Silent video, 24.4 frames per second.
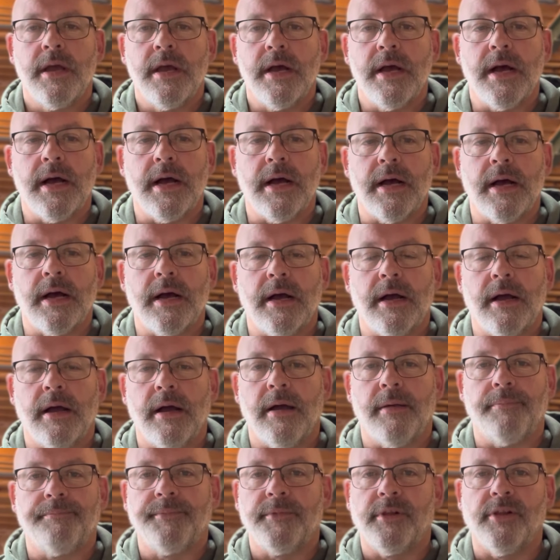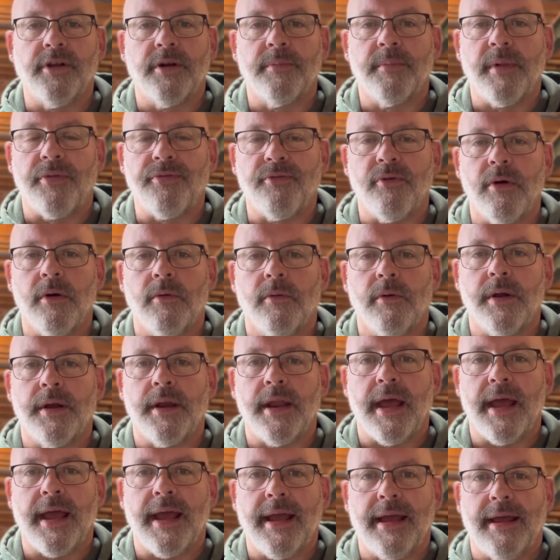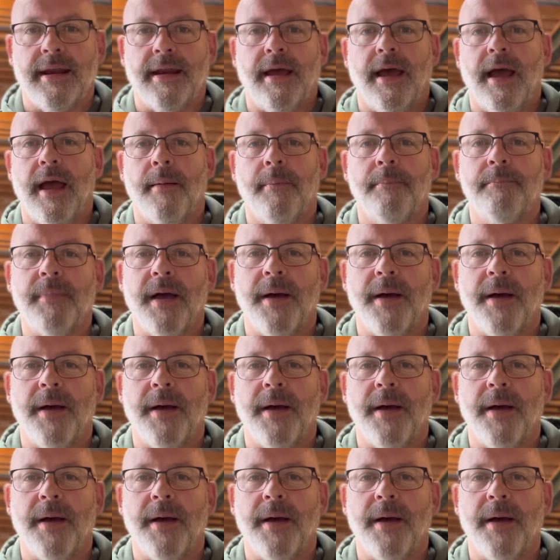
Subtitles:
Cleared my throat one day, and I